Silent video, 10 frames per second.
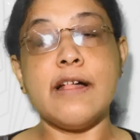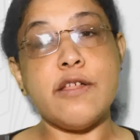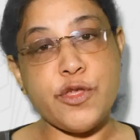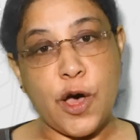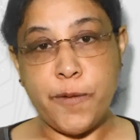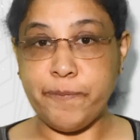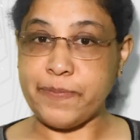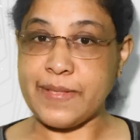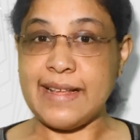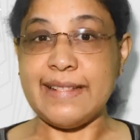So
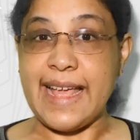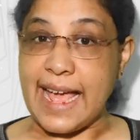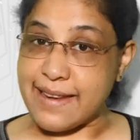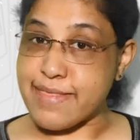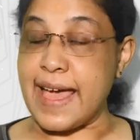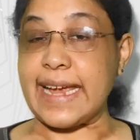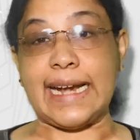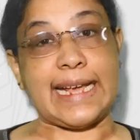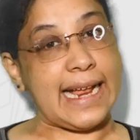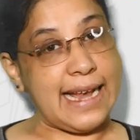that
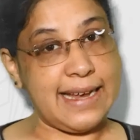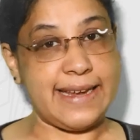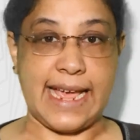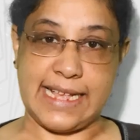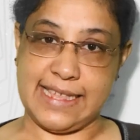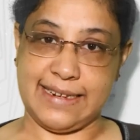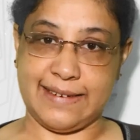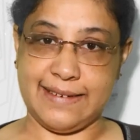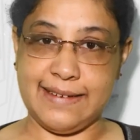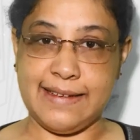cyclical nature.
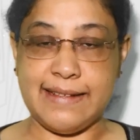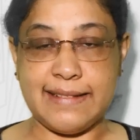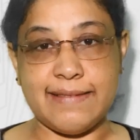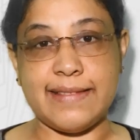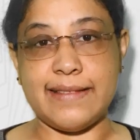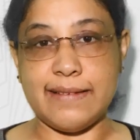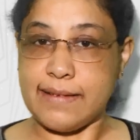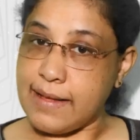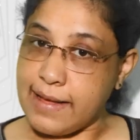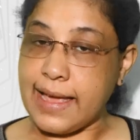
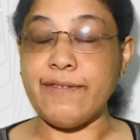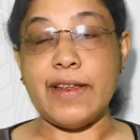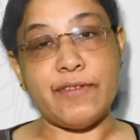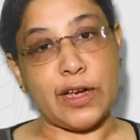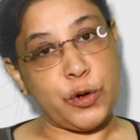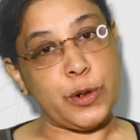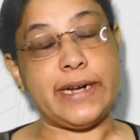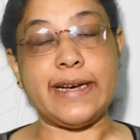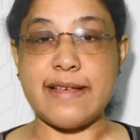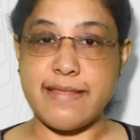Even we
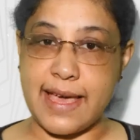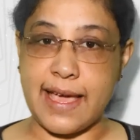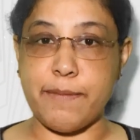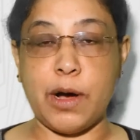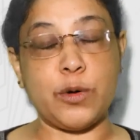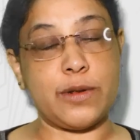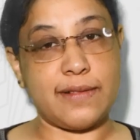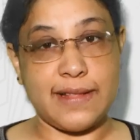could say about